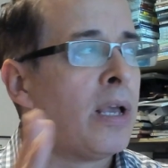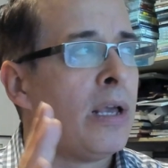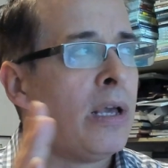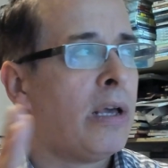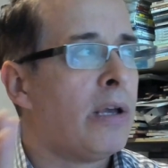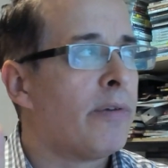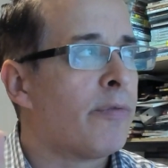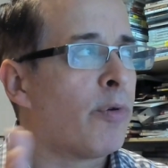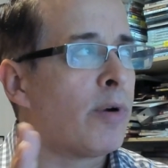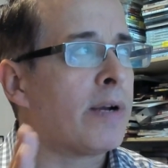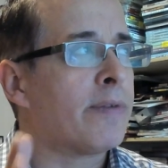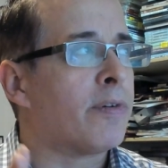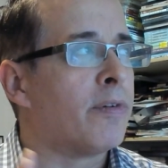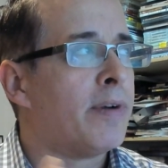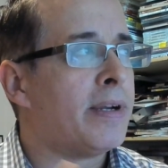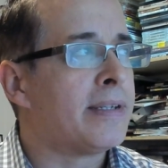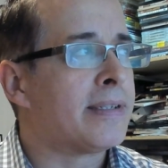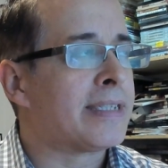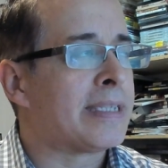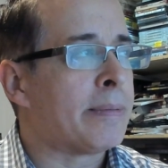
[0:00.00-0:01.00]
for whatever
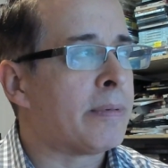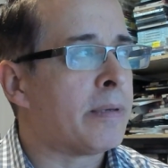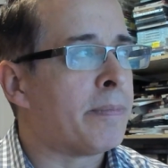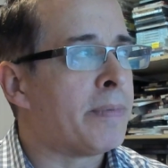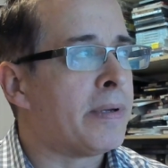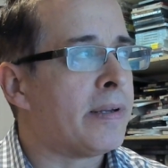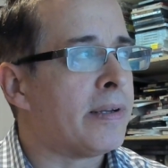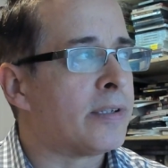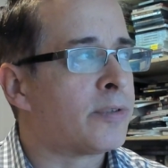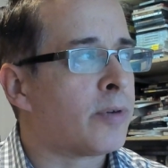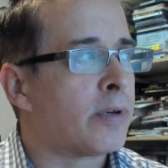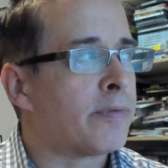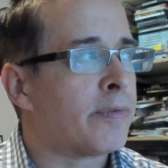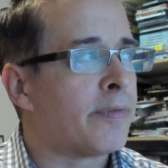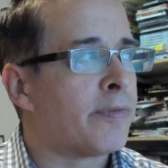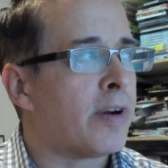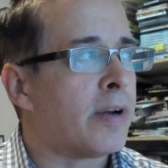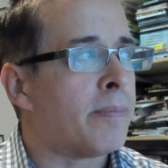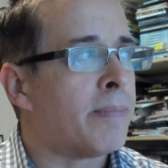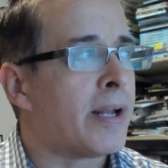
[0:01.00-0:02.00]
reason seemed to be sort of
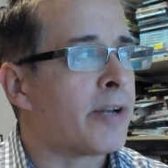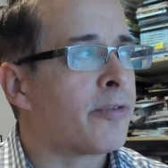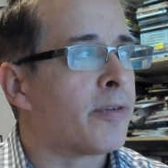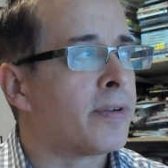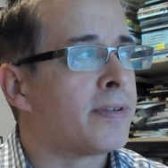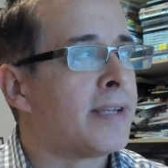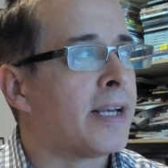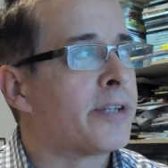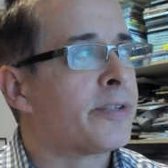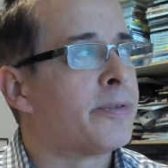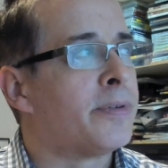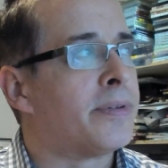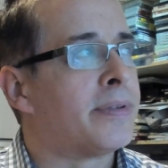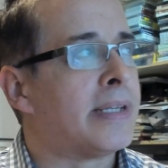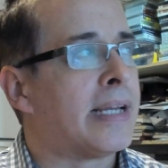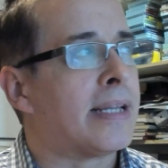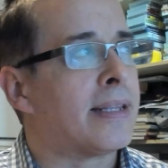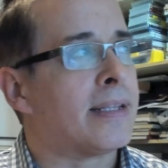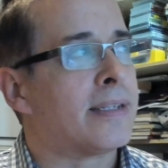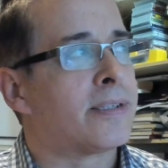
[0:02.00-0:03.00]
a very metrosexual
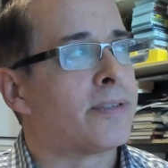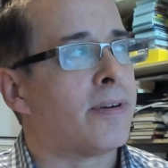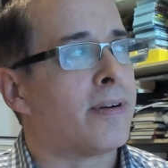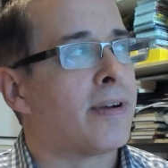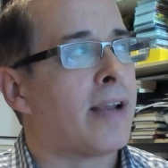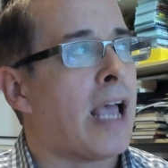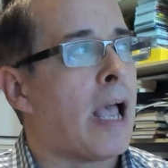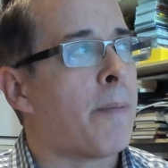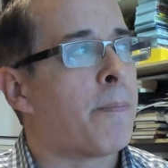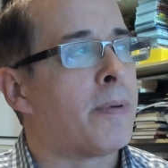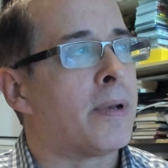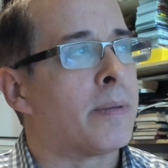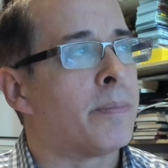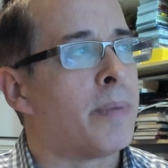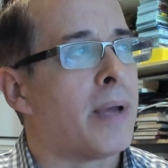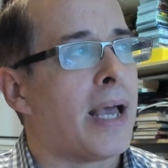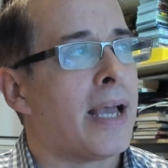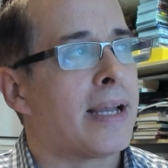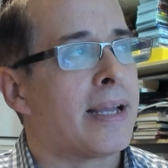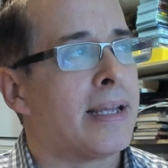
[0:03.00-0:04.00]
thing that started happening
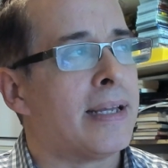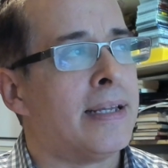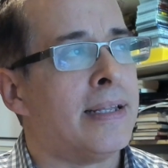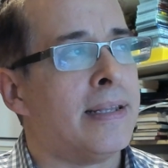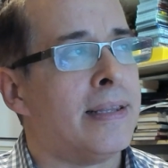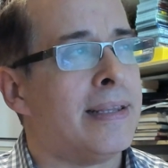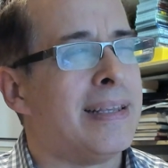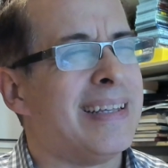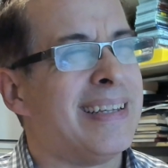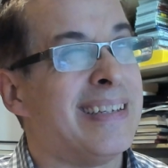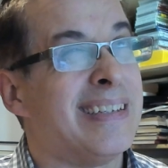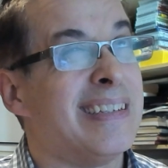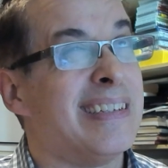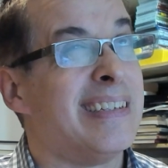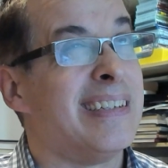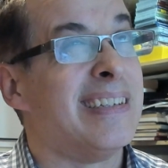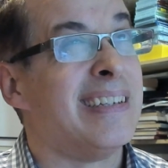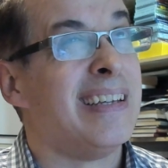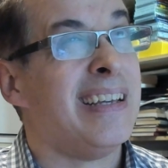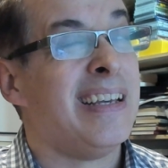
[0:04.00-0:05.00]
back in
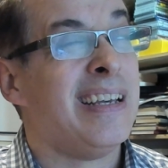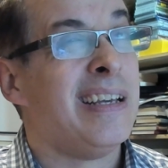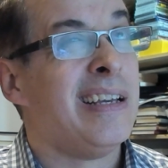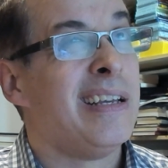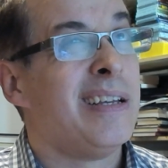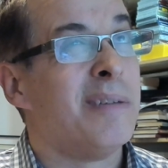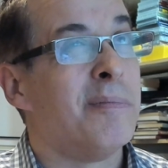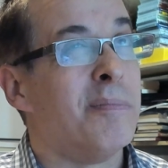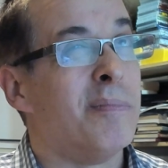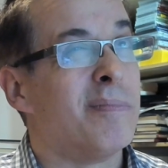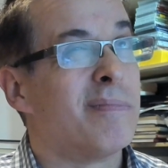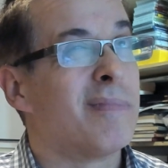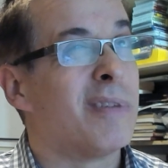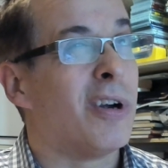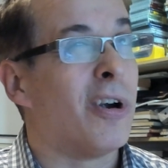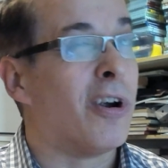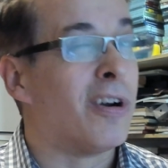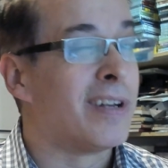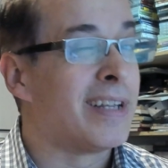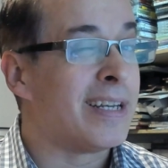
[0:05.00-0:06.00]
the
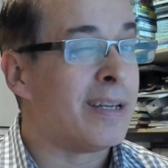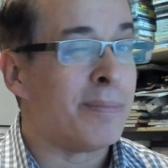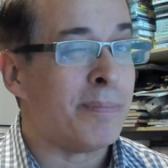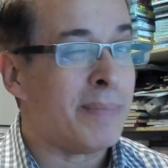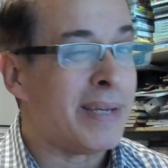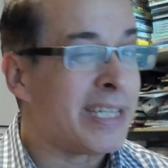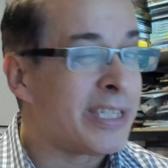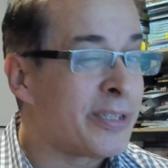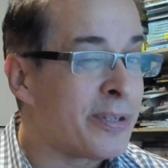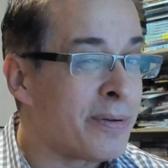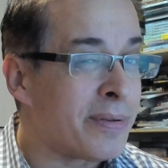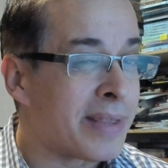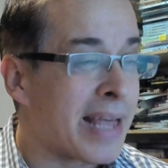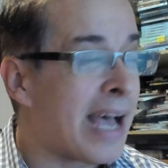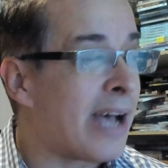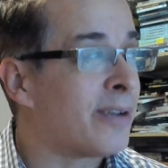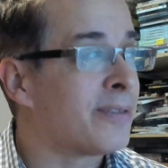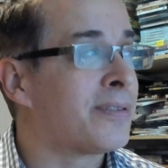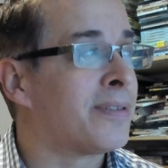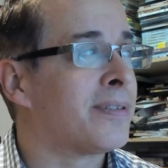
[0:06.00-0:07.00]
early to mid
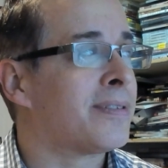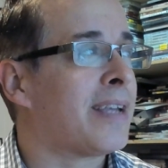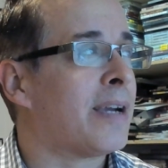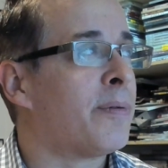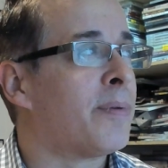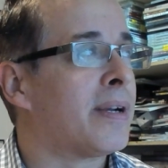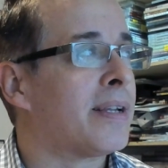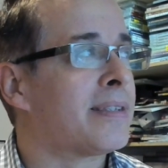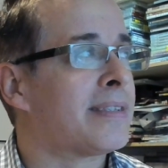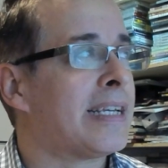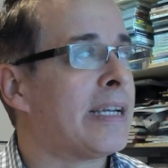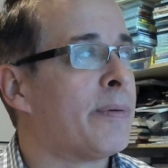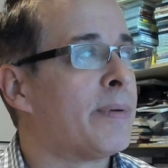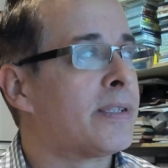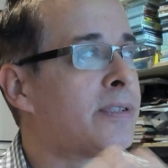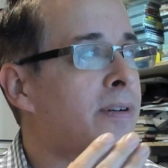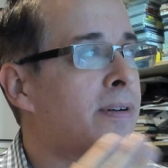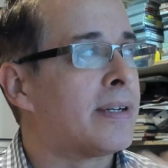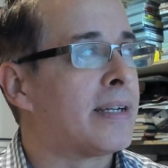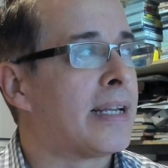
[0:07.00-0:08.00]
2000s, I want to say. We
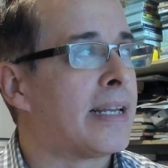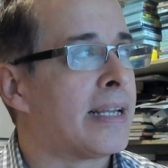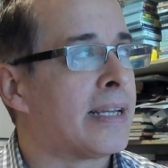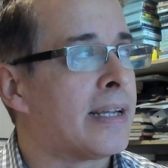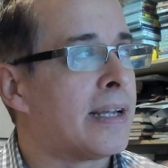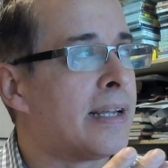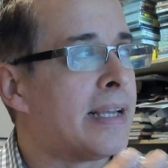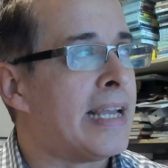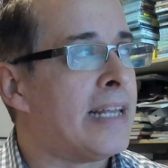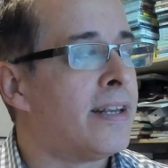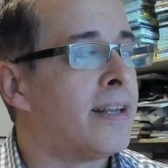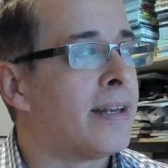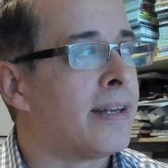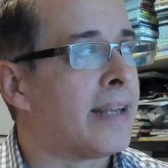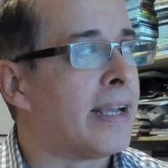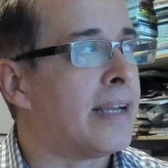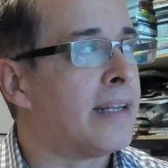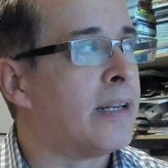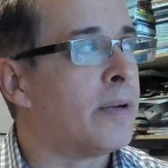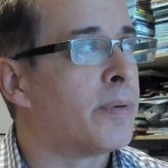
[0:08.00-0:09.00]
started getting
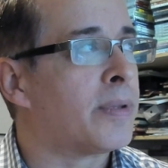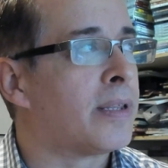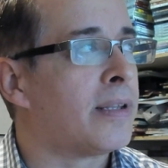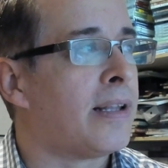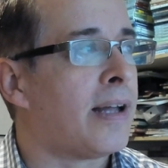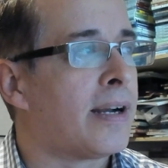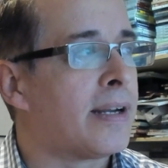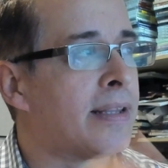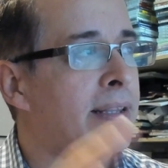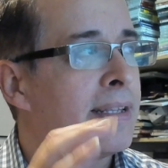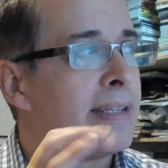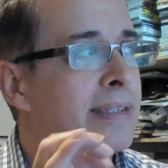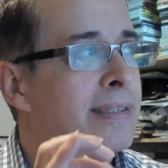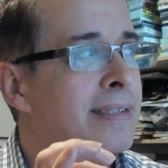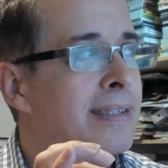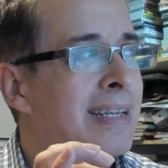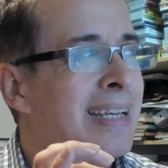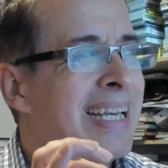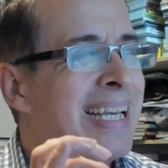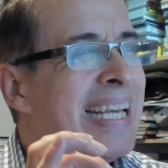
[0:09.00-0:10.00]
inundated with a lot of
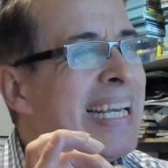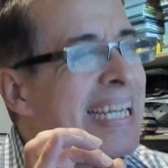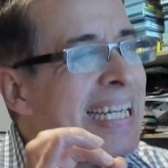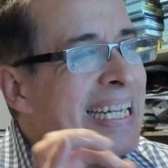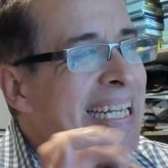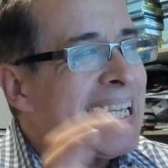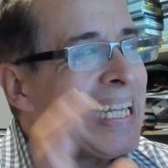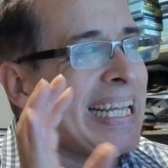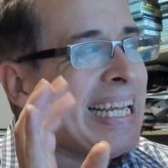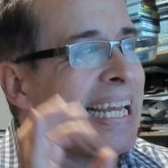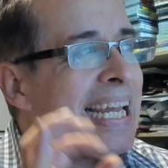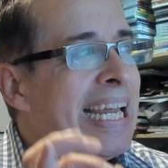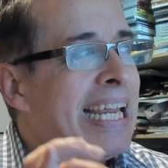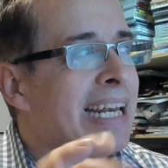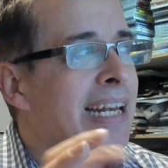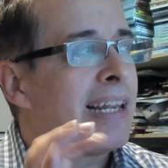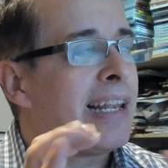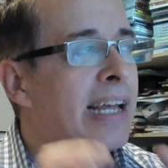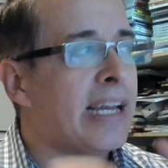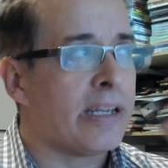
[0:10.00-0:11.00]
these
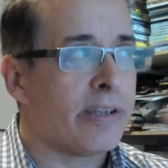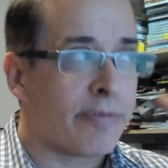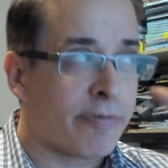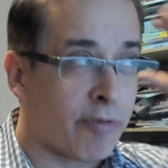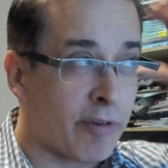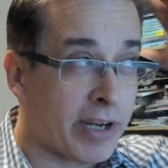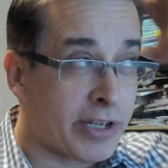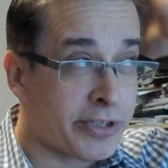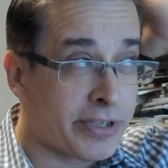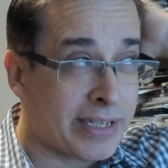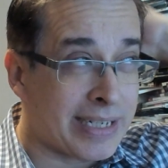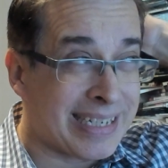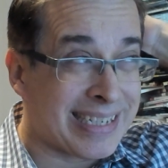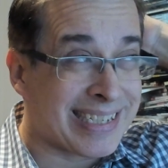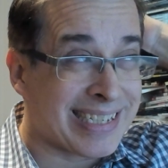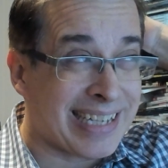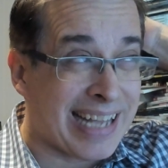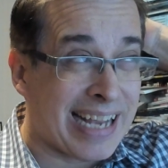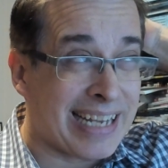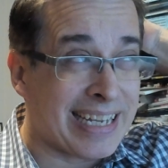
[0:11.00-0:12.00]
clean, light, freshy,
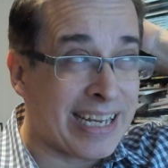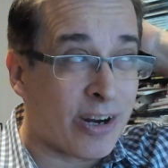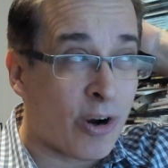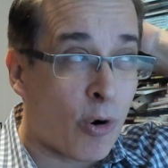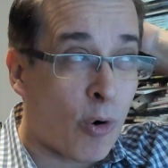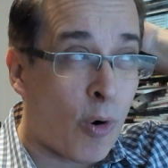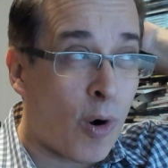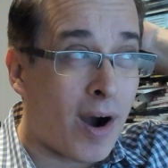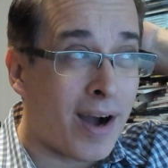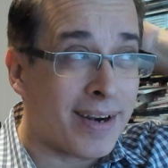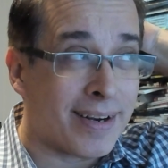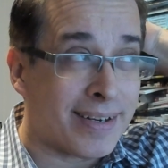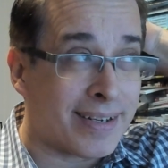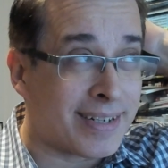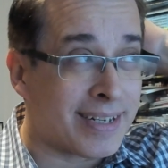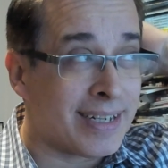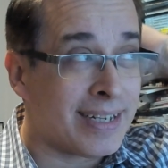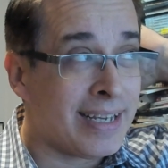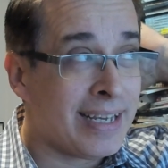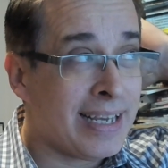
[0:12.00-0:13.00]
slightly
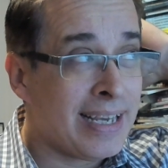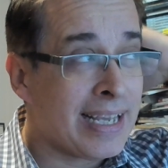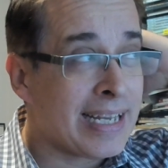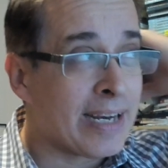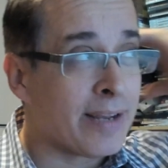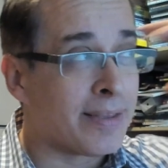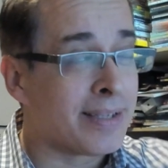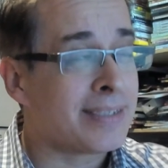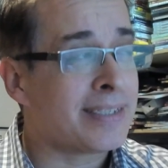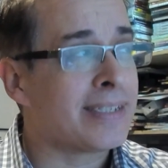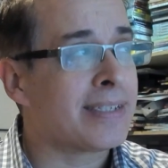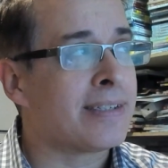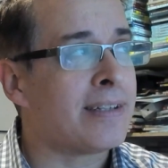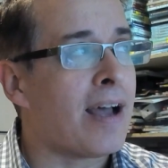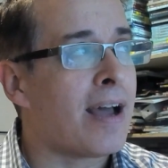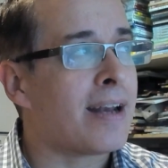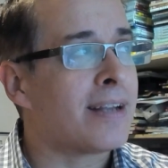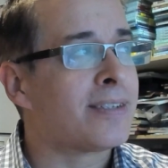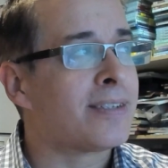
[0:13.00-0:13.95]
aquatic. Now, this is not as